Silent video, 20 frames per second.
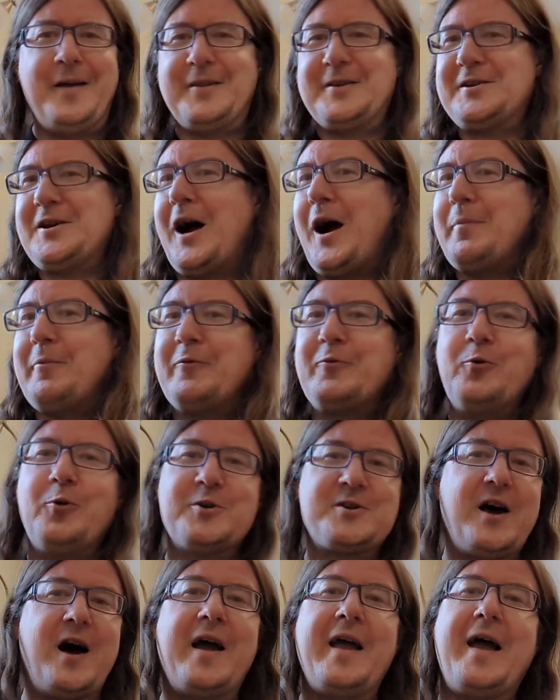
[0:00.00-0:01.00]
At the time, of
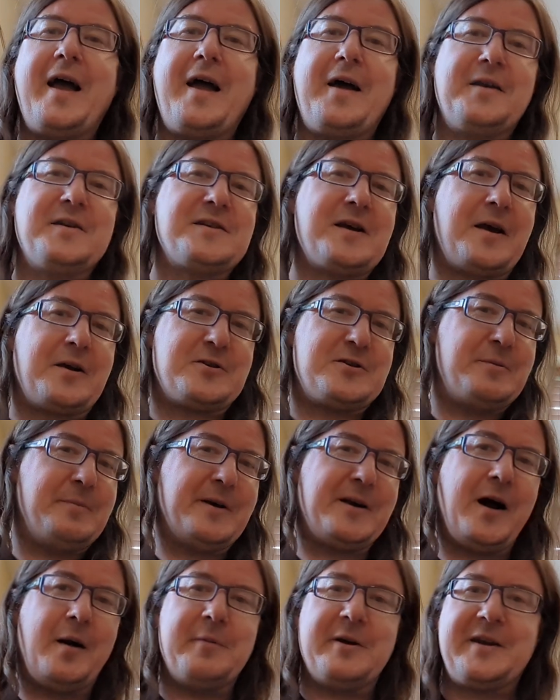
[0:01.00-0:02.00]
course, I hadn't actually
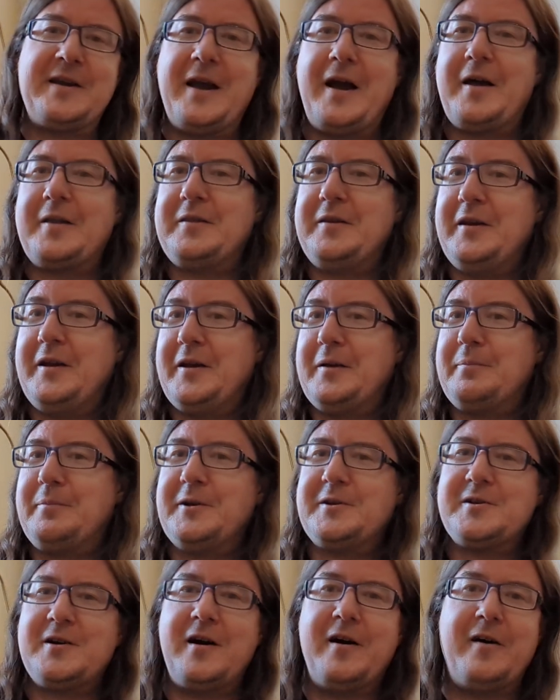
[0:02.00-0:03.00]
become a Catholic,
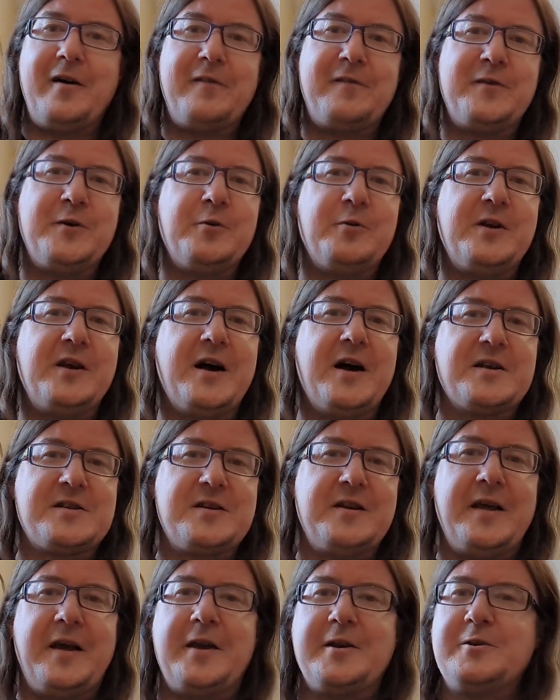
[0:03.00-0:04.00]
but a few
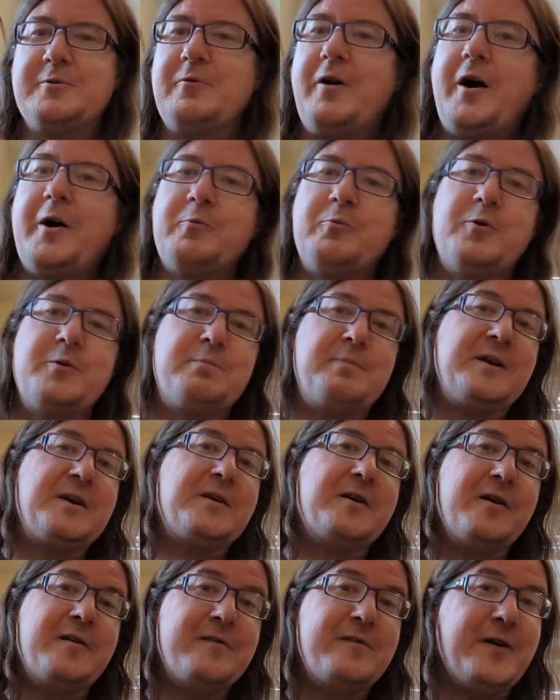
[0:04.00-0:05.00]
years later I would
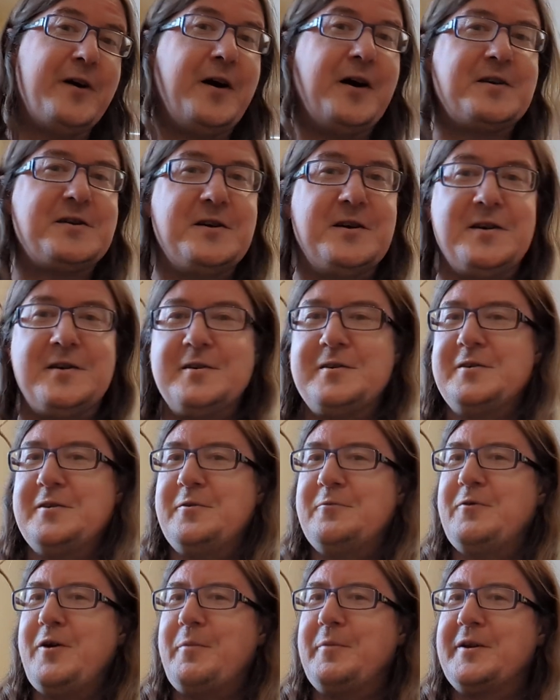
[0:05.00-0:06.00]
be converted
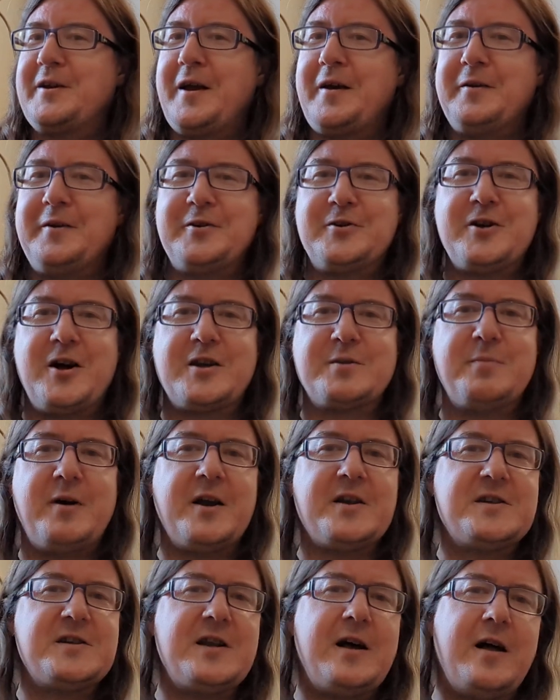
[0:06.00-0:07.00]
to the Roman Catholic Church
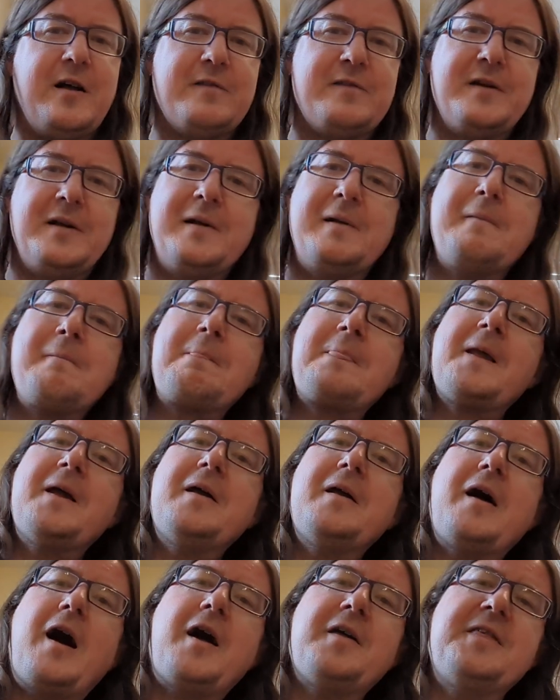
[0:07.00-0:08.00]
myself.
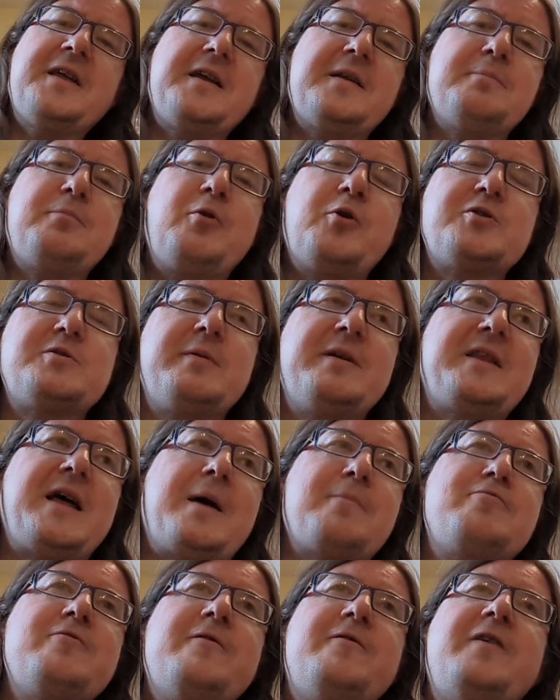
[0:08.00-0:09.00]
I think possibly that